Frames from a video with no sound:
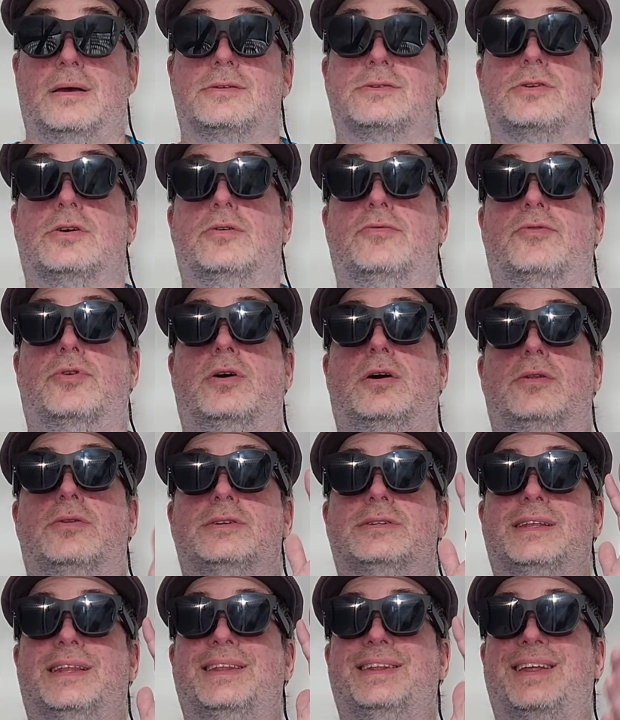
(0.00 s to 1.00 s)
So overall,
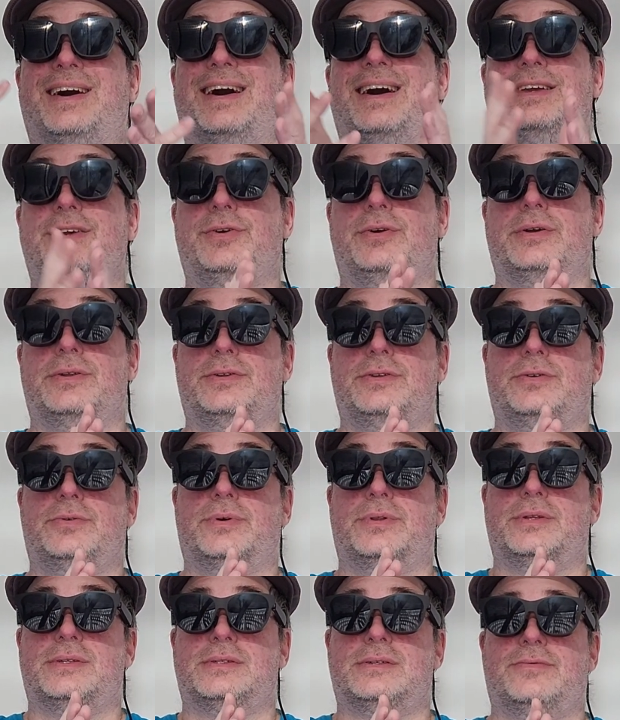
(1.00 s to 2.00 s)
there's a lot you can do
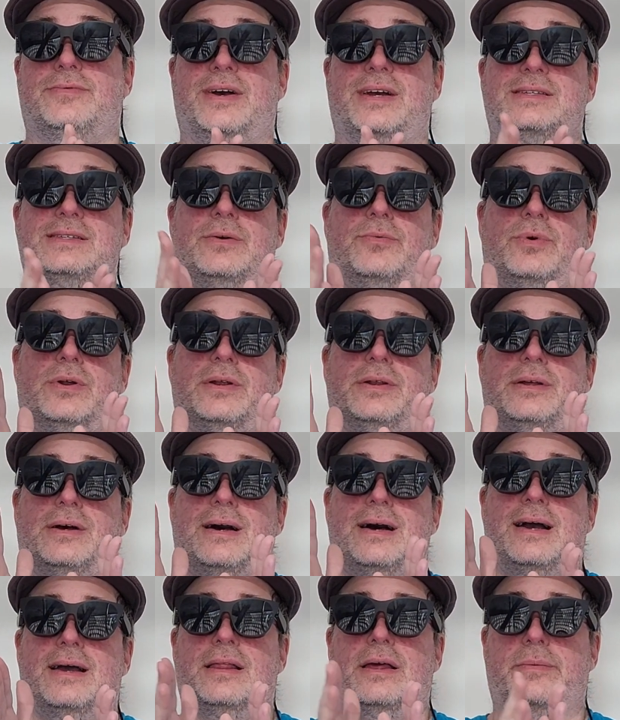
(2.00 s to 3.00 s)
with this device. I wanted to
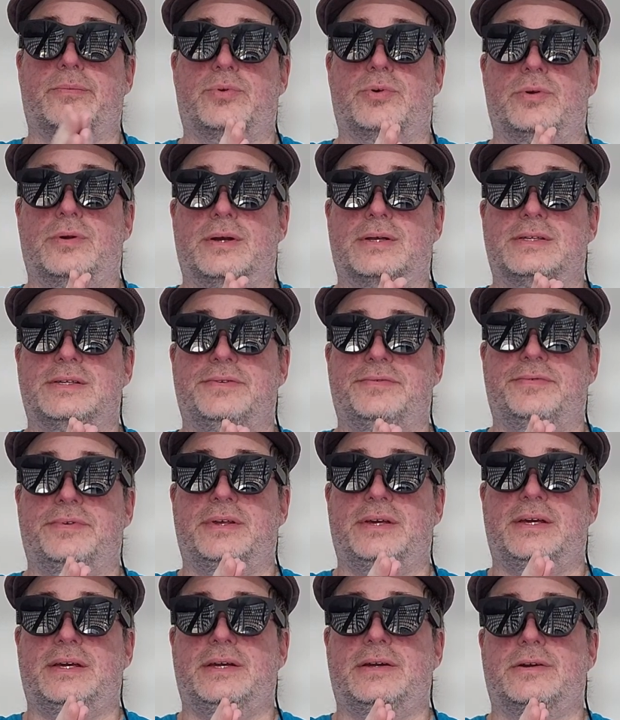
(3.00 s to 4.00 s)
highlight
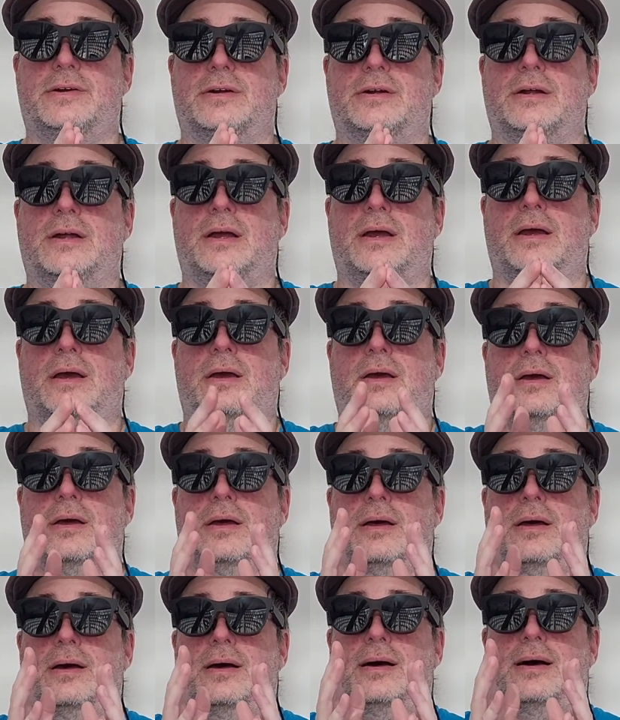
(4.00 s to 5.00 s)
productivity here.
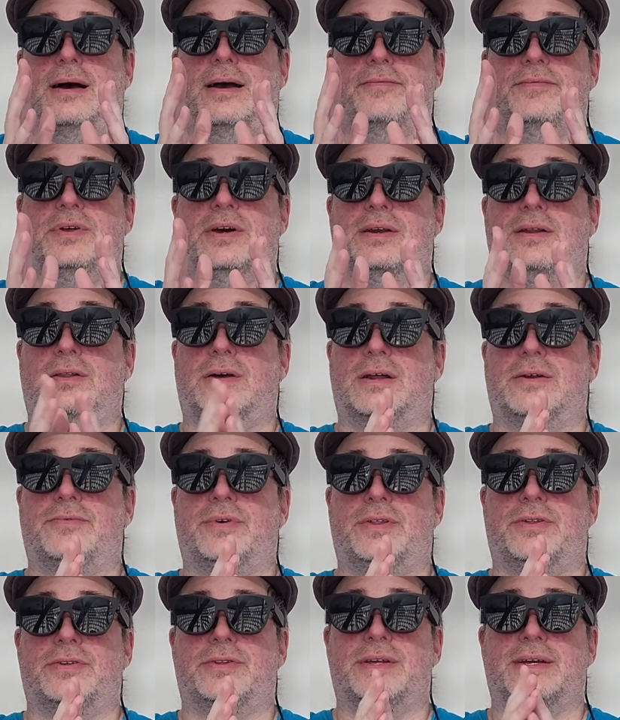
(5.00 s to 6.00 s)
I've done a lot of
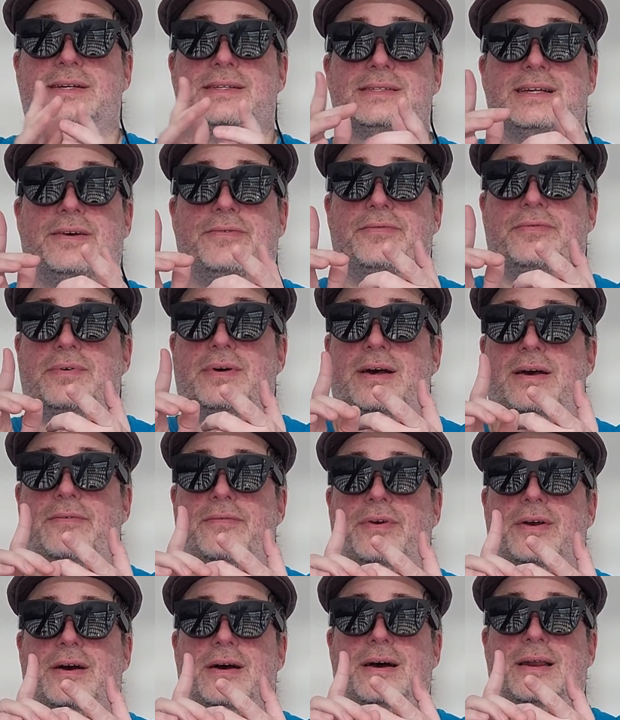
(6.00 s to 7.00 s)
other things. I've,
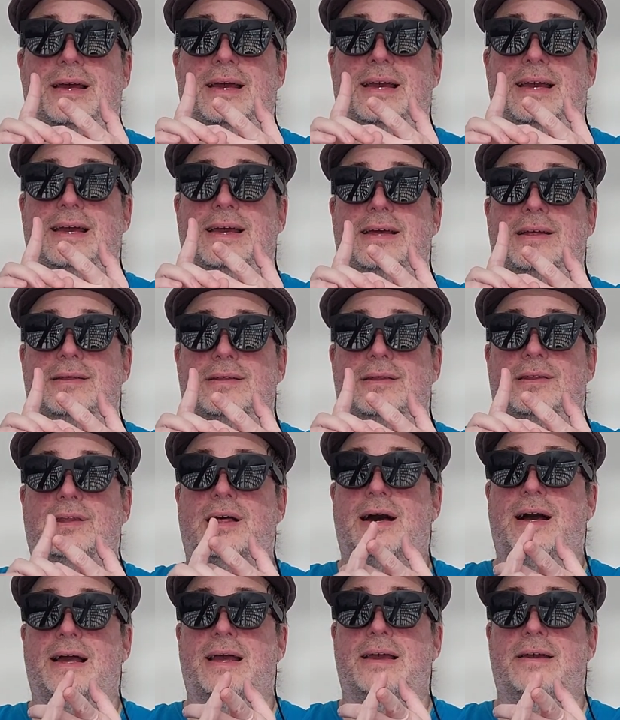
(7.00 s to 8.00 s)
I've got a
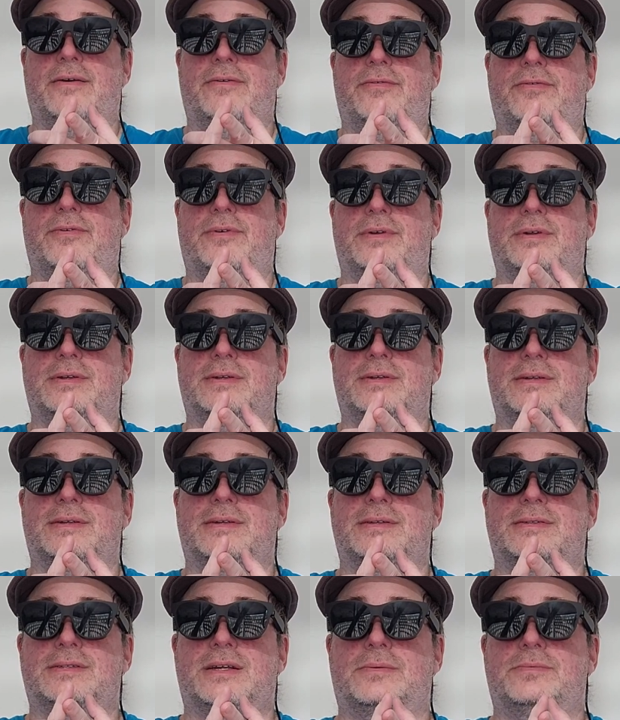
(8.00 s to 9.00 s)
live
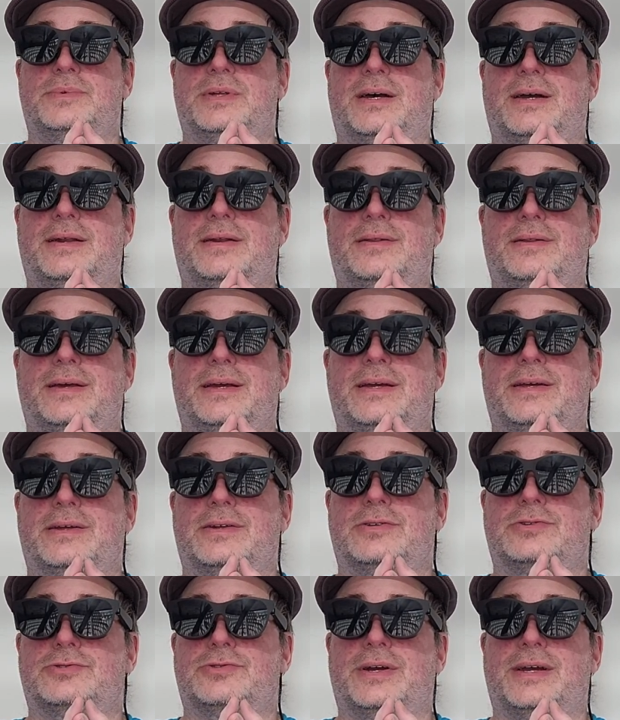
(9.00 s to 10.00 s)

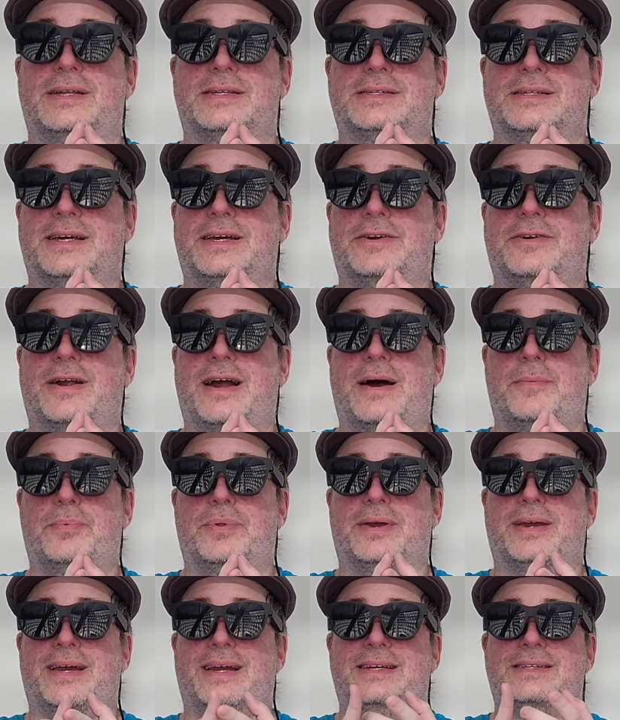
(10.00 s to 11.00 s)
subtitling translator
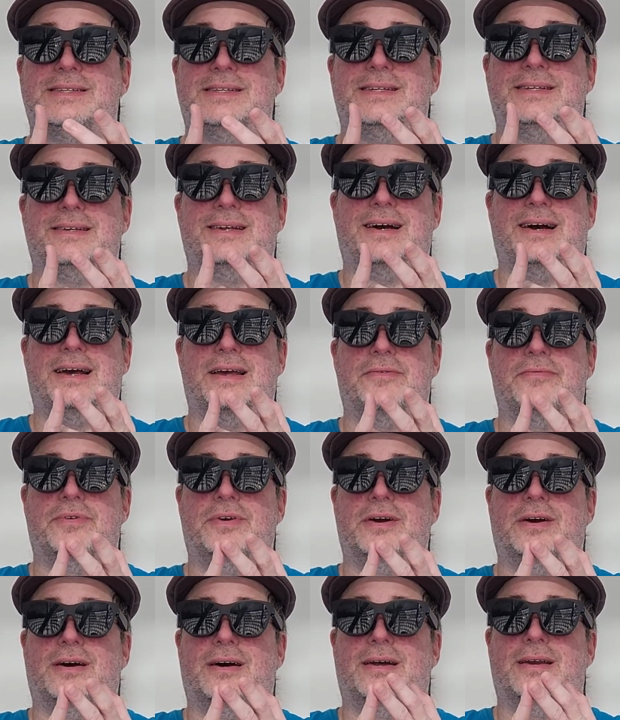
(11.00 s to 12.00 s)
application. I've
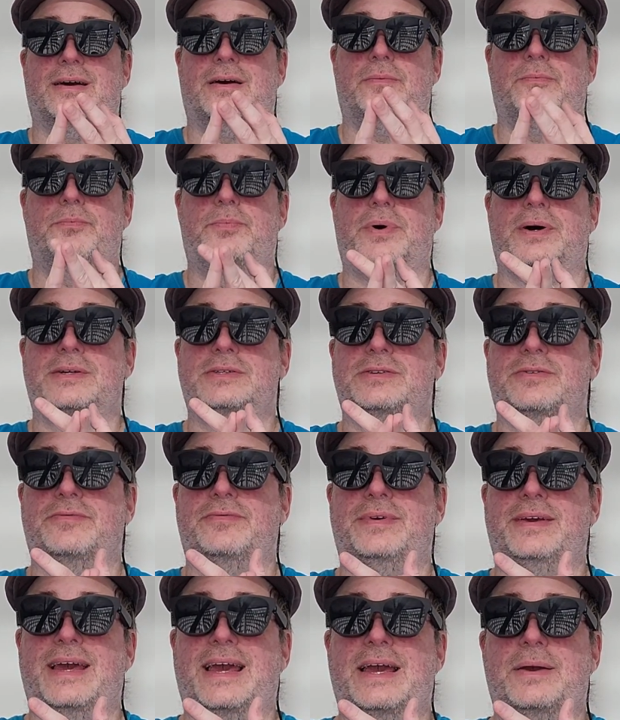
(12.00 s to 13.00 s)
got a bunch
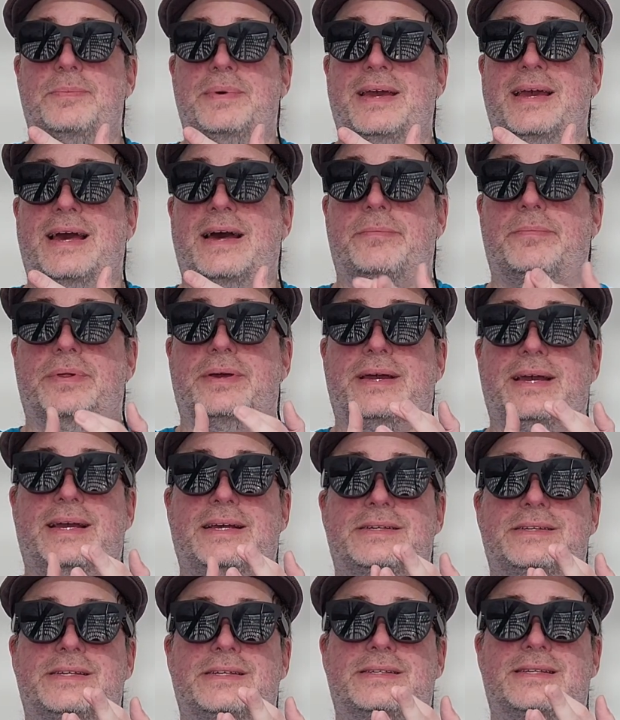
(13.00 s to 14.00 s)
of gaming
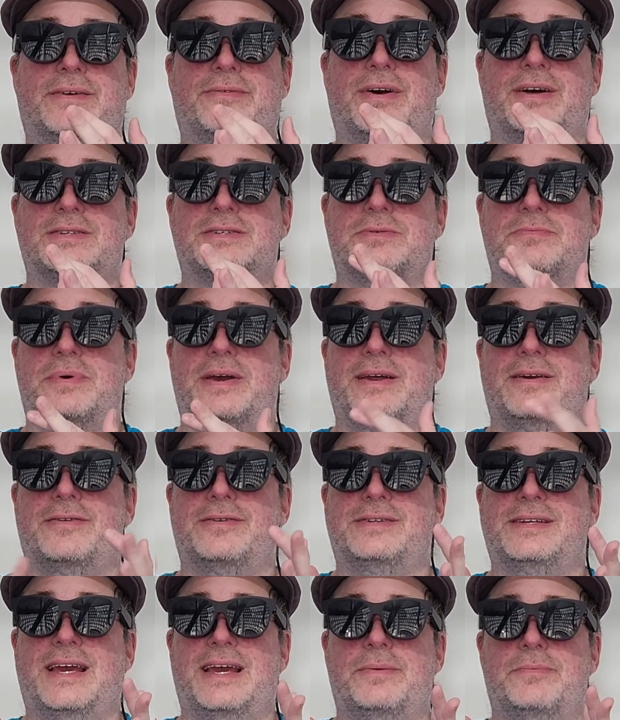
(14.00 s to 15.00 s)
applications. I've got some
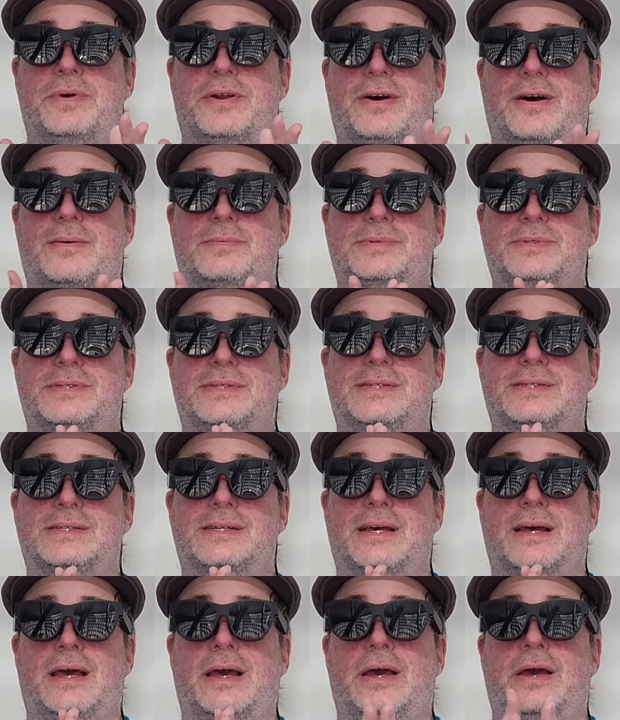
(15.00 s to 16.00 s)
entertainment options.
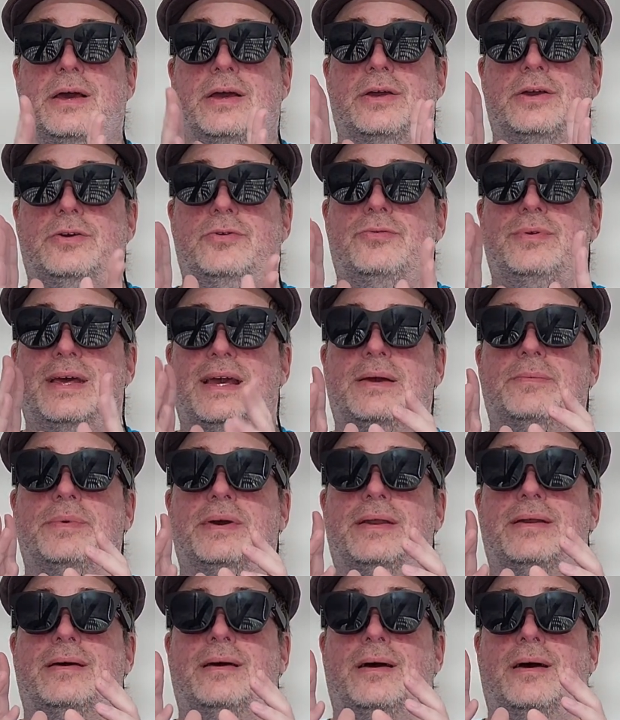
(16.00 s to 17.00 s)
You name
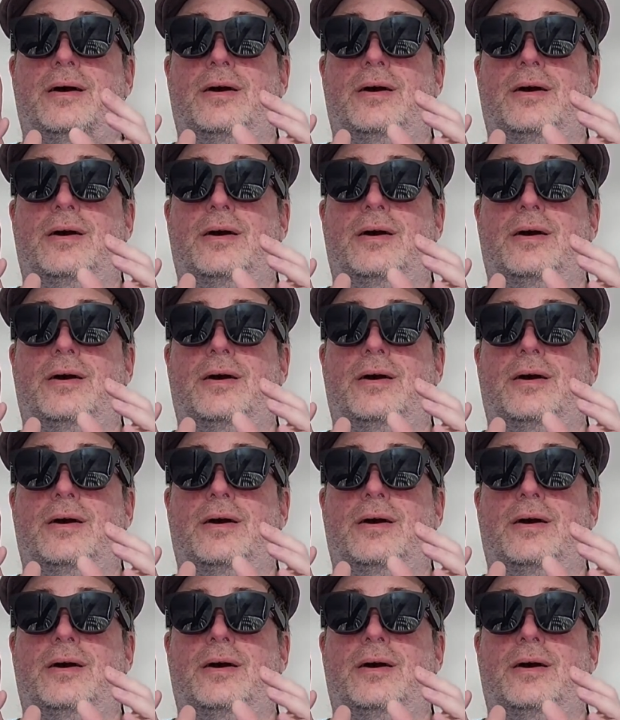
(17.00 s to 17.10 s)
it.